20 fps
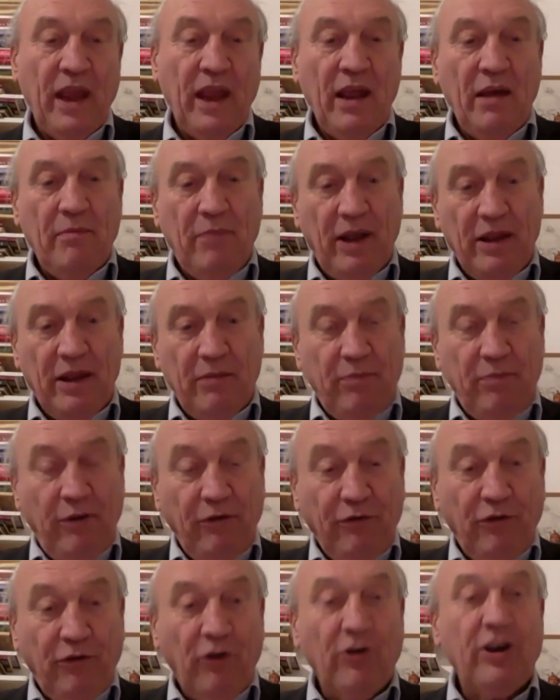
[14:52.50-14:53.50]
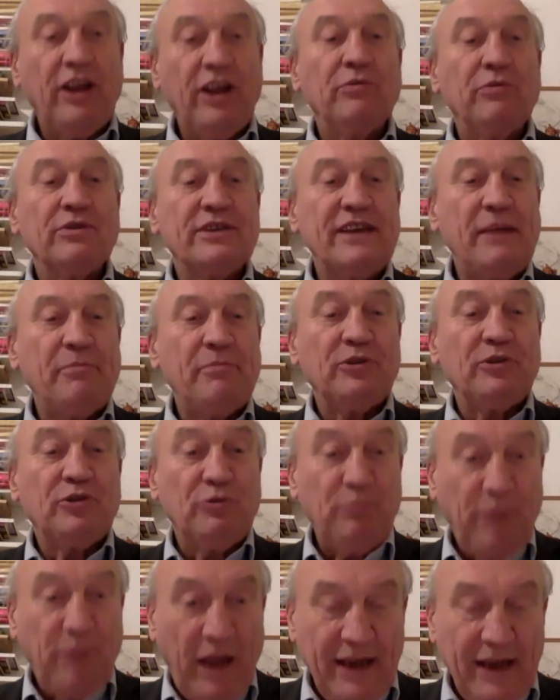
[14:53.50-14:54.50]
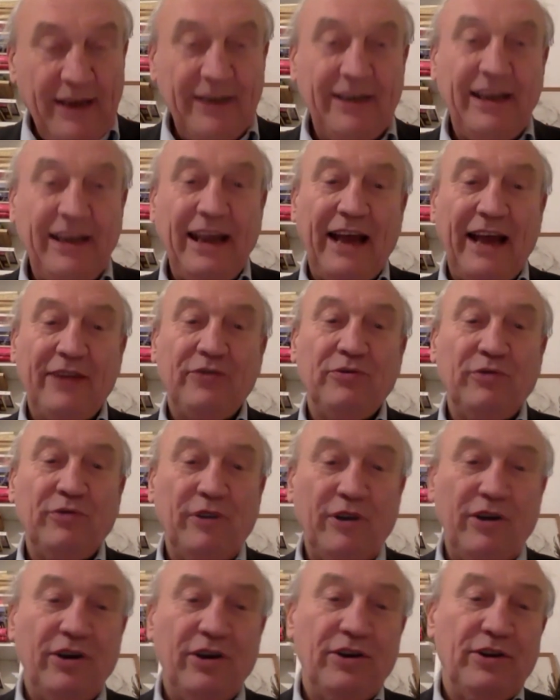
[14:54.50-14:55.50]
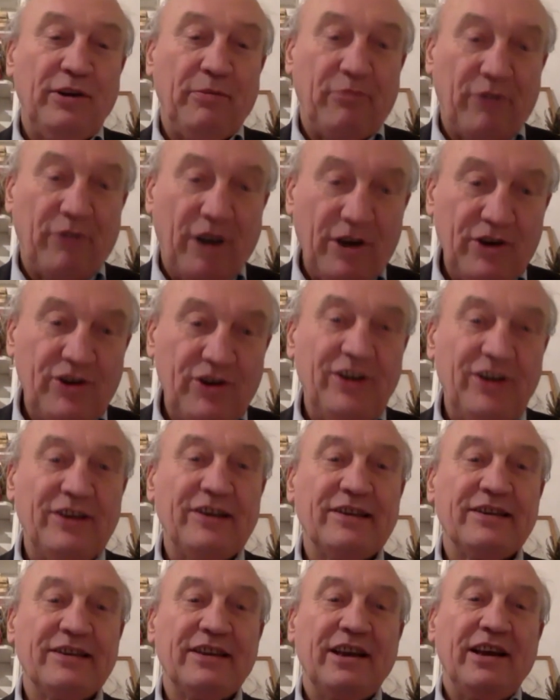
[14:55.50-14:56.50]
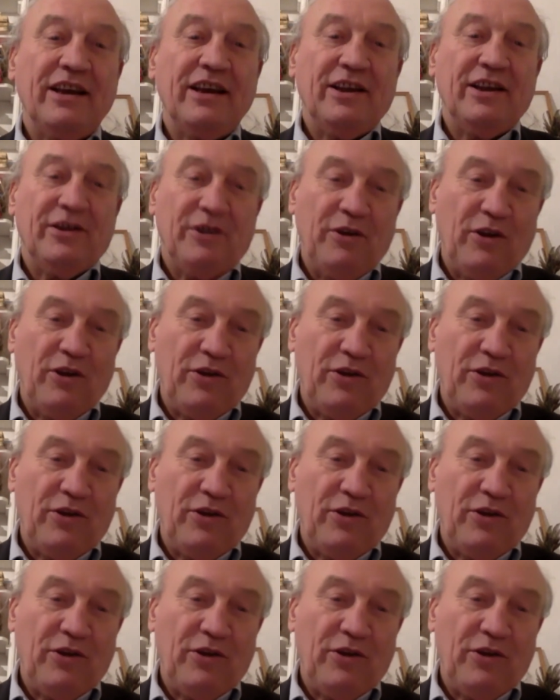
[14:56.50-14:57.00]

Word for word: But before he was able to paint, he had to learn the brushes, the, mm.